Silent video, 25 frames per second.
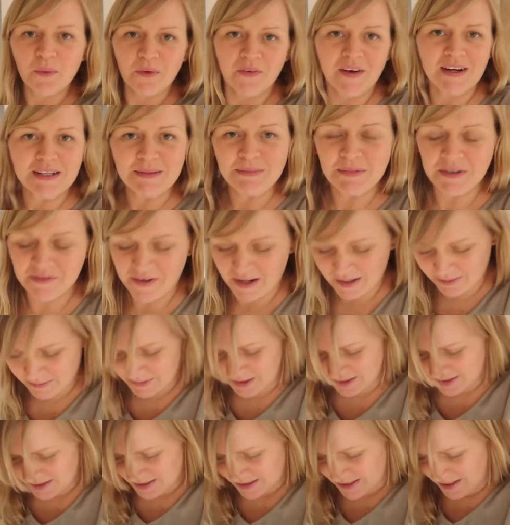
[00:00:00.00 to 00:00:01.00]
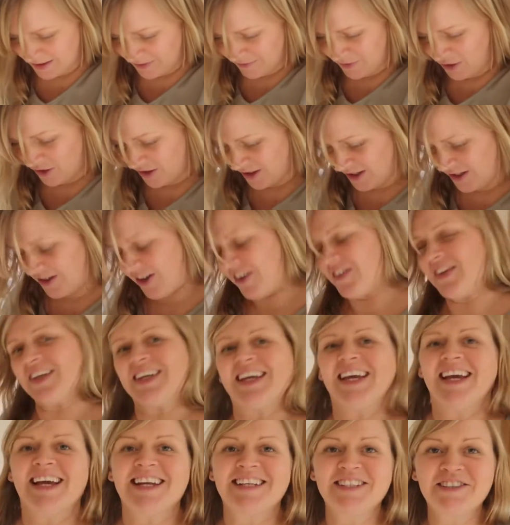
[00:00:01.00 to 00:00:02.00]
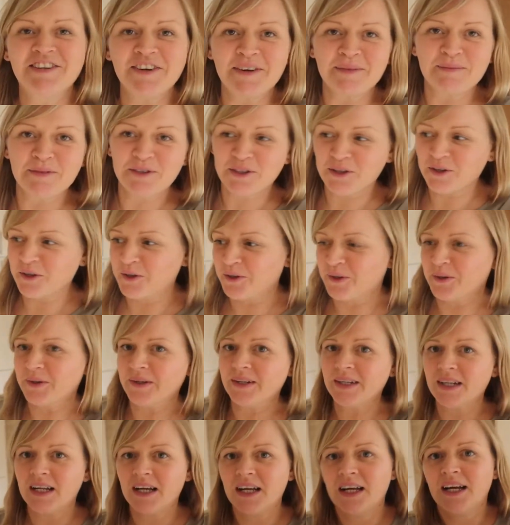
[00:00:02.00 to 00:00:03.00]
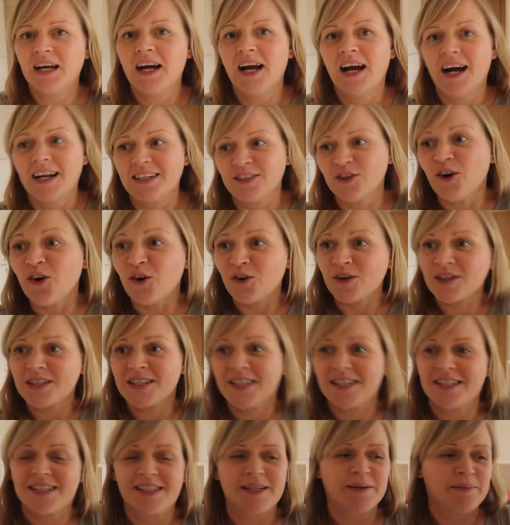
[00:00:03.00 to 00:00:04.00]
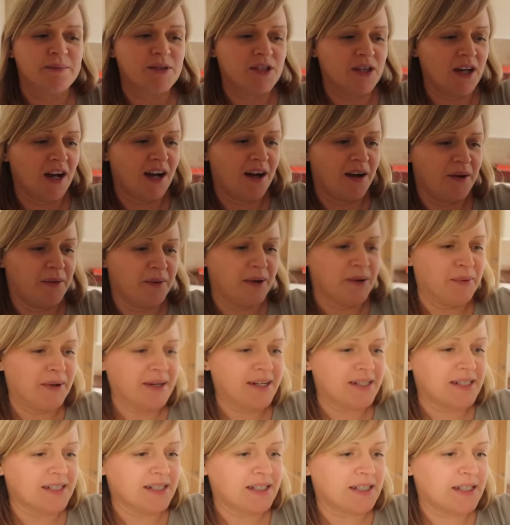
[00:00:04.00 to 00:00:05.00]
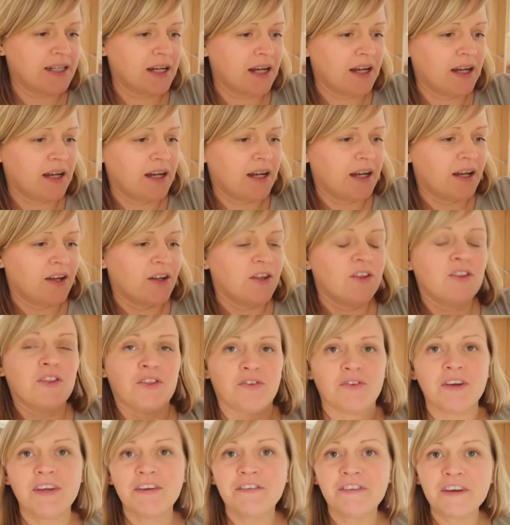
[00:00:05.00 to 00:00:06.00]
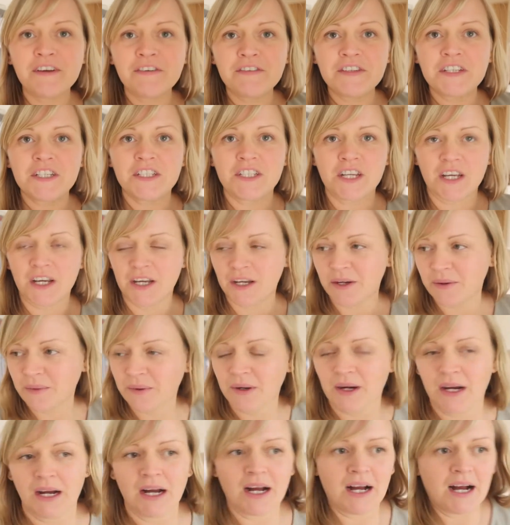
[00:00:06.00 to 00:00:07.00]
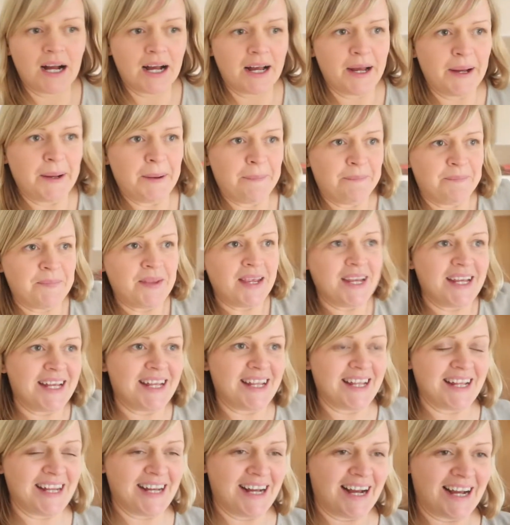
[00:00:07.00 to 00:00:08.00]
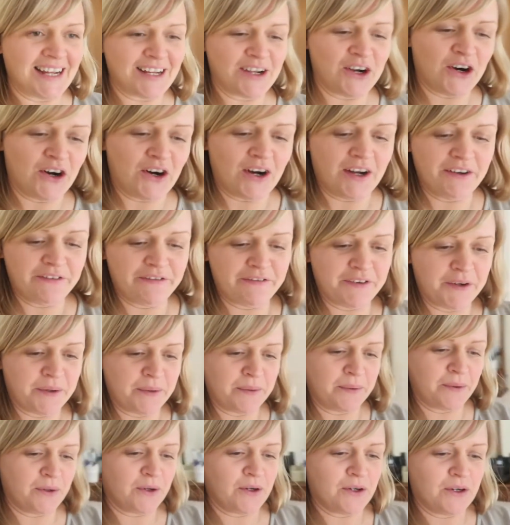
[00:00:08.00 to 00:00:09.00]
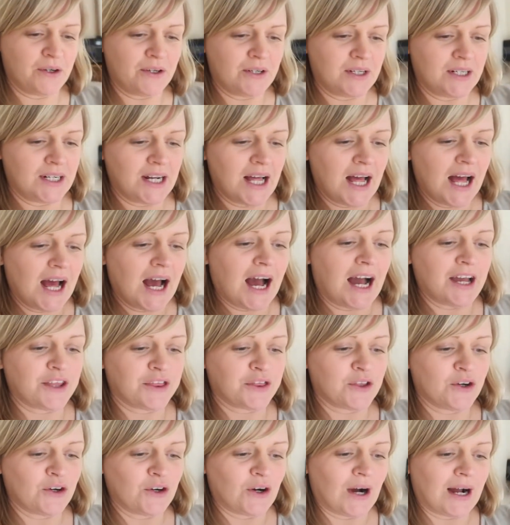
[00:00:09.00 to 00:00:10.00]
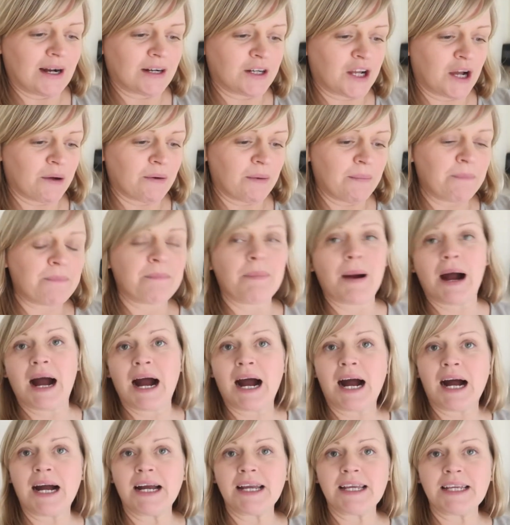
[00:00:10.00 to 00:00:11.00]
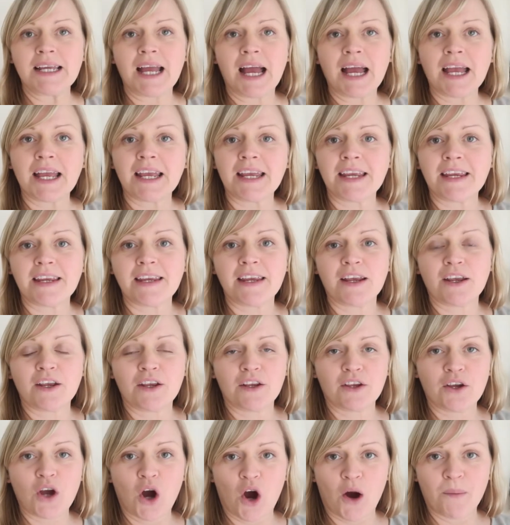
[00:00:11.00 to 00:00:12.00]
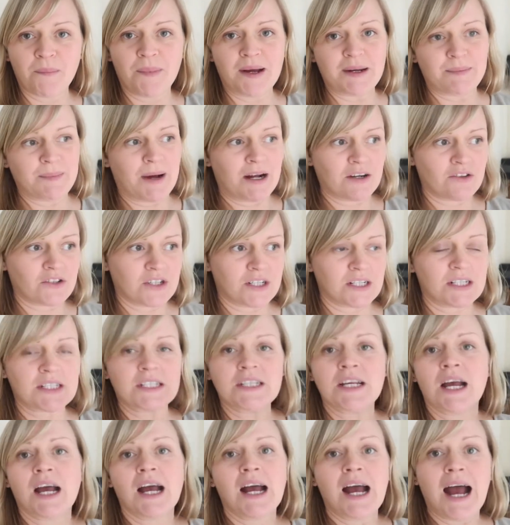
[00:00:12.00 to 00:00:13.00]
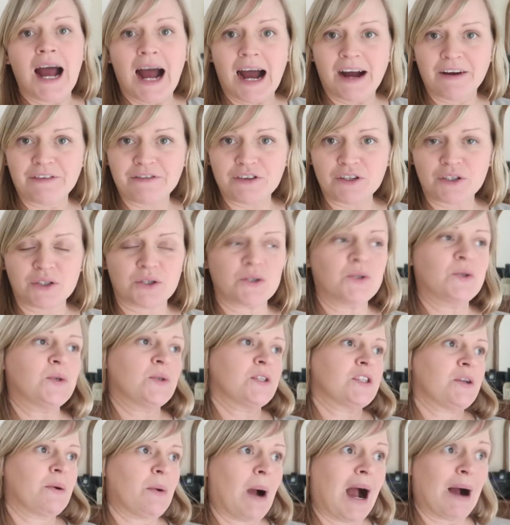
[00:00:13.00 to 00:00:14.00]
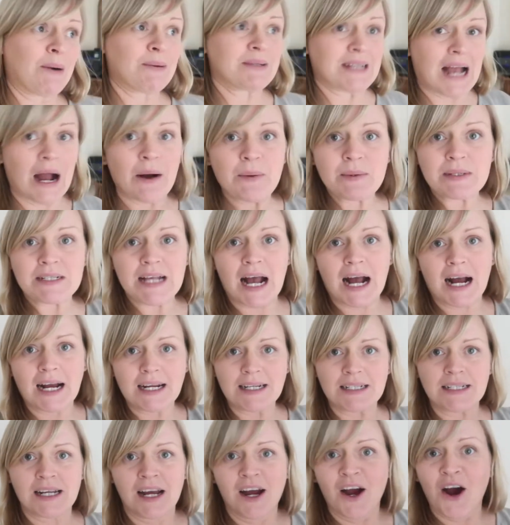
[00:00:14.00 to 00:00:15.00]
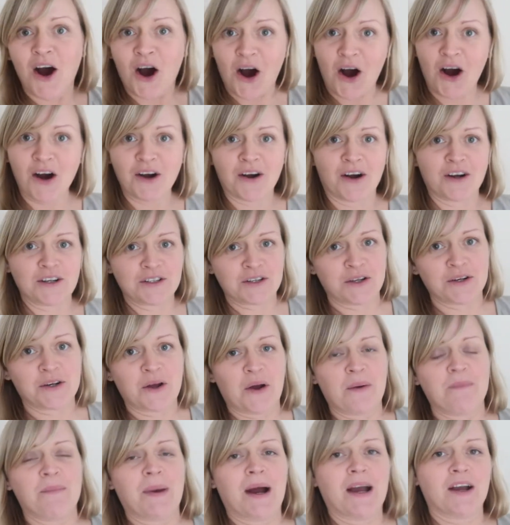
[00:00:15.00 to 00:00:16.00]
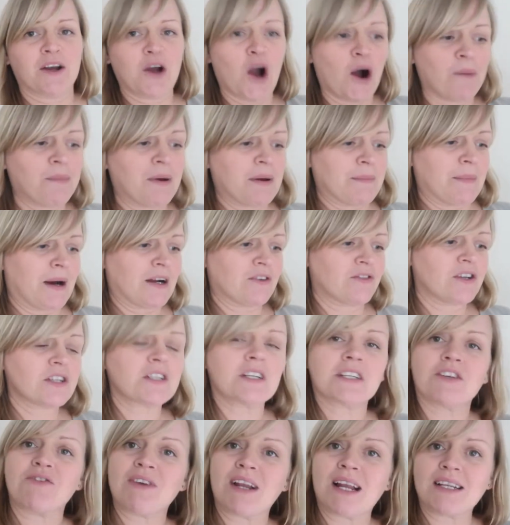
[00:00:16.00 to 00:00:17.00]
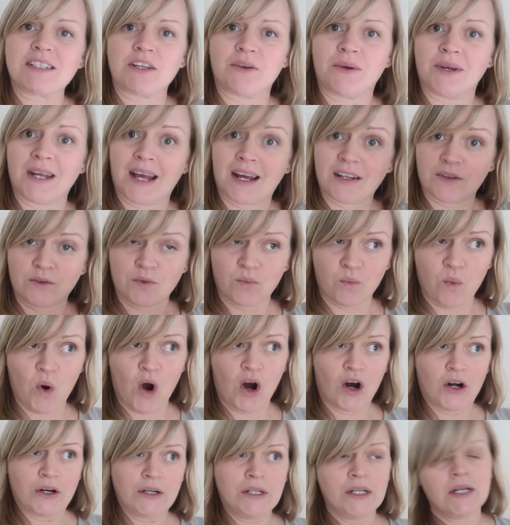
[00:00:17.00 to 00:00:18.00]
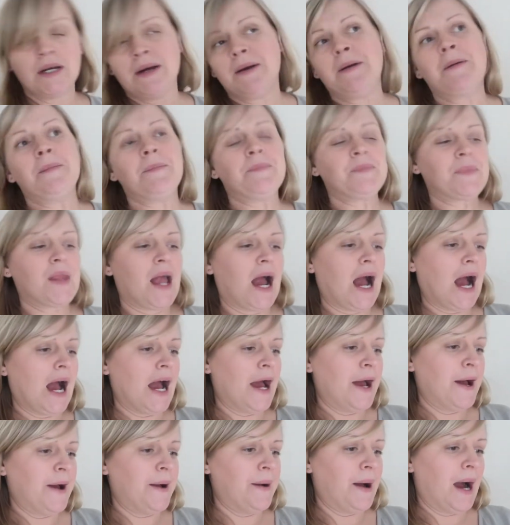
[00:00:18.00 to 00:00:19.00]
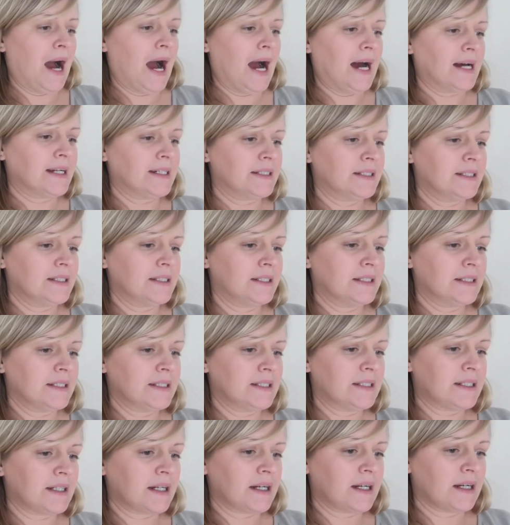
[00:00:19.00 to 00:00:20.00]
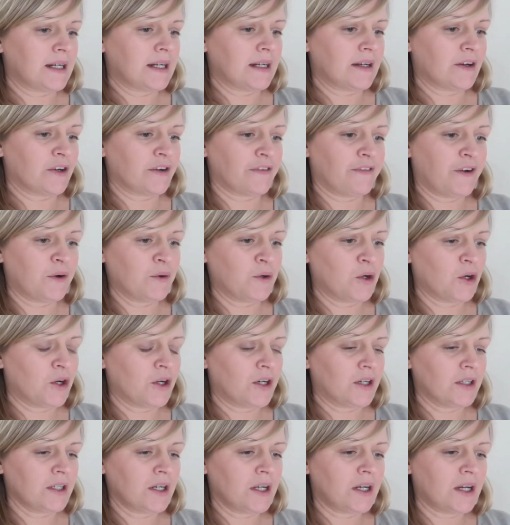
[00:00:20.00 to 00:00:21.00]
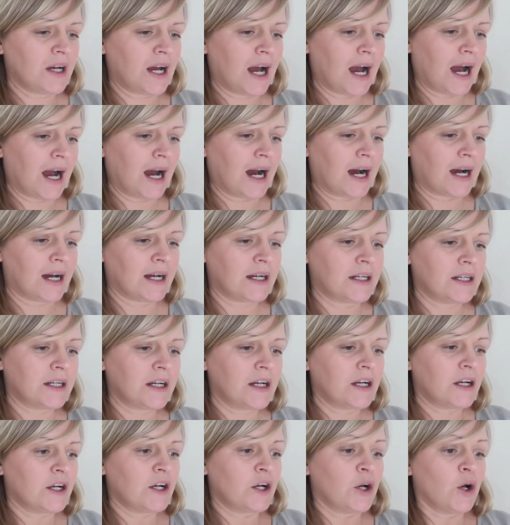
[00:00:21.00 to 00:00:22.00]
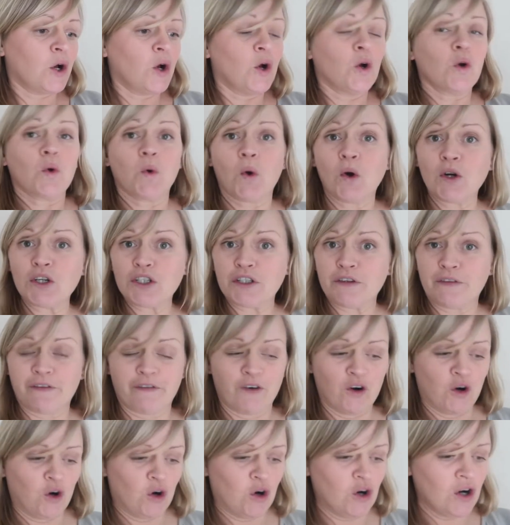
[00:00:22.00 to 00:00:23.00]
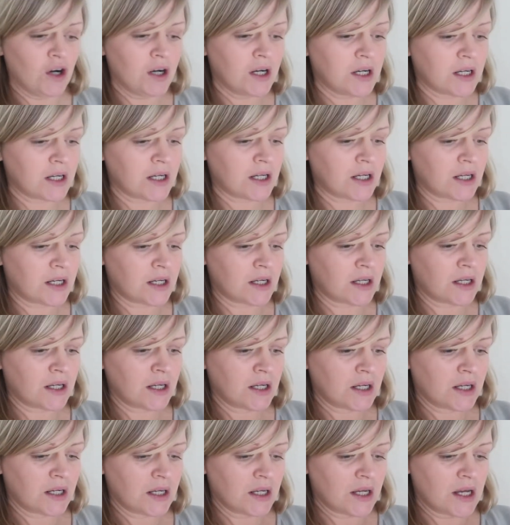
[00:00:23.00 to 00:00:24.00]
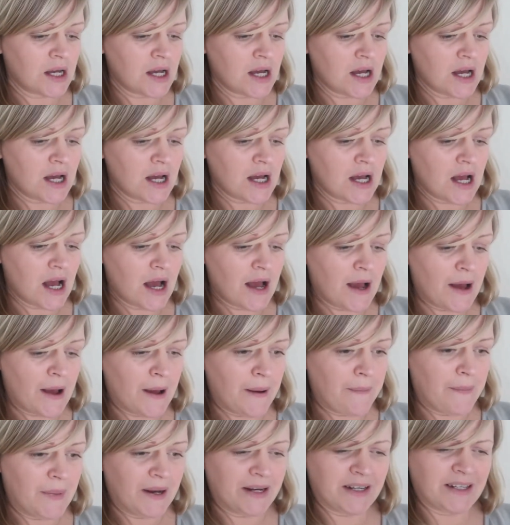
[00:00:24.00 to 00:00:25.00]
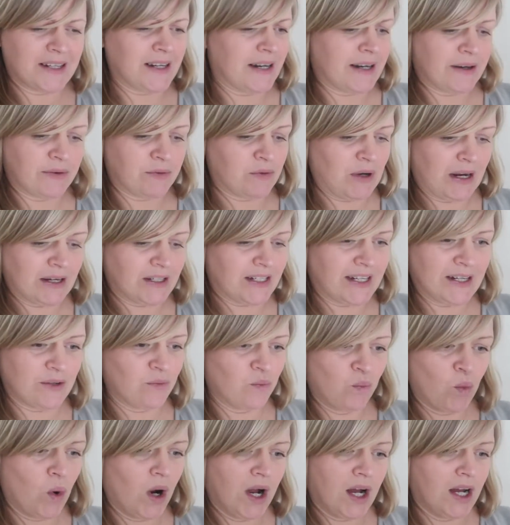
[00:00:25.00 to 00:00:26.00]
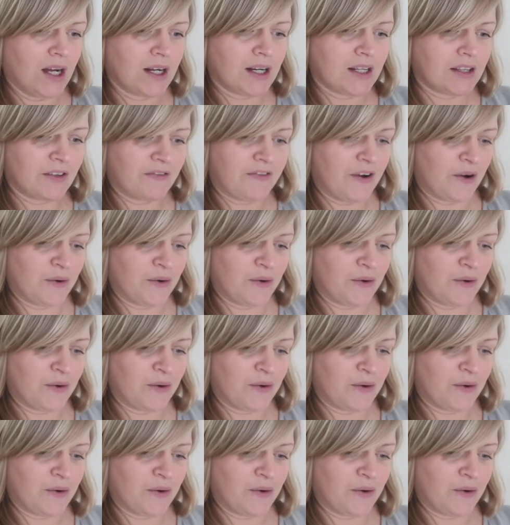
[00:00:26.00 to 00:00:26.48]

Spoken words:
We've had some developments. I've gone and got the kids from school. It's all systems go. It's 3:52. I got a phone call. I thought I'd go and buy a cot bed mattress after school. So I was outside Argos gonna go and buy a cot bed mattress because I realized I only had the one. And I got a phone call at 4:15. It like didn't work, the